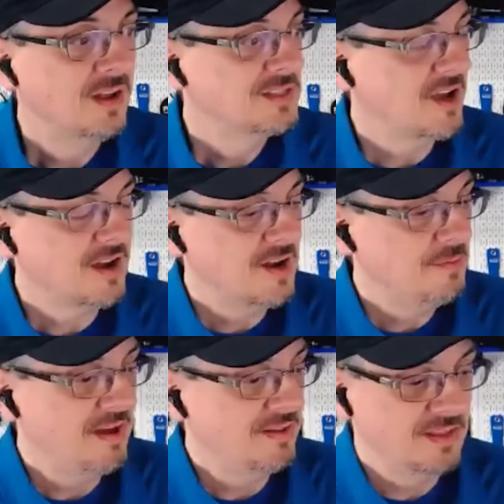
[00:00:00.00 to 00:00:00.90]
talking
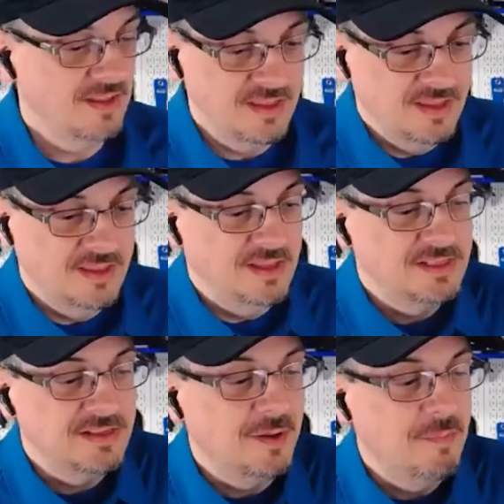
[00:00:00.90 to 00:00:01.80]
about these
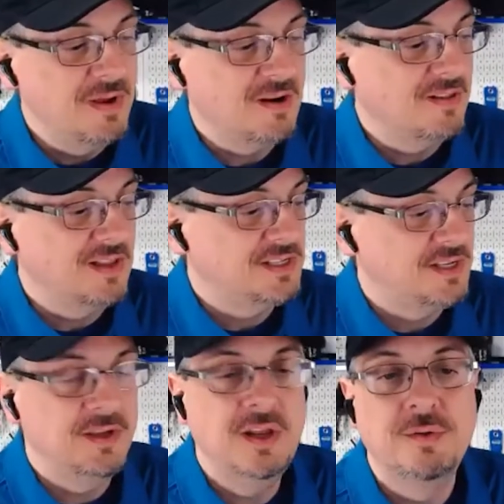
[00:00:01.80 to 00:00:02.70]
little mirrorless,
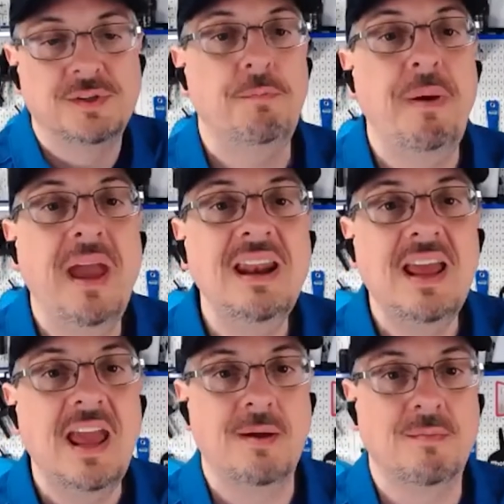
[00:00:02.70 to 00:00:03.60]
you know, it was the pen
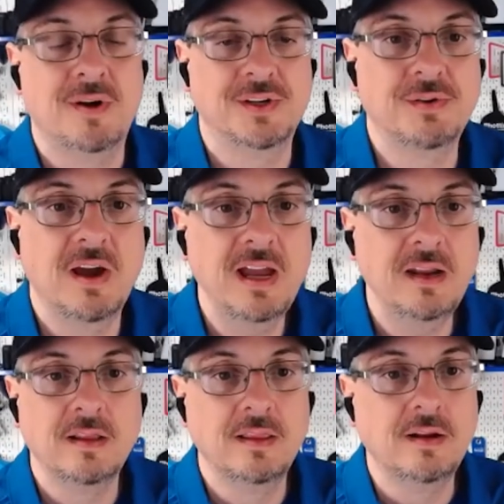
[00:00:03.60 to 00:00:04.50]
cameras, right?
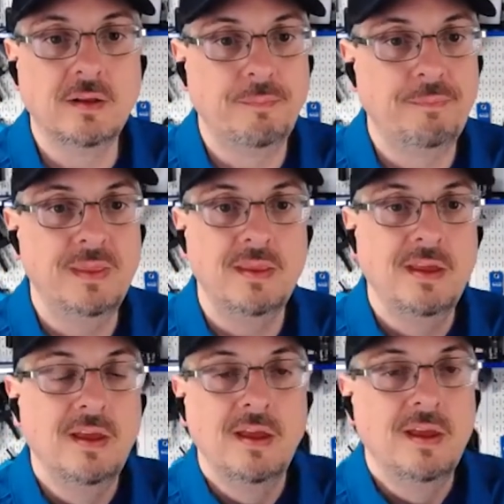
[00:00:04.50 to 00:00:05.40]
The little, right. the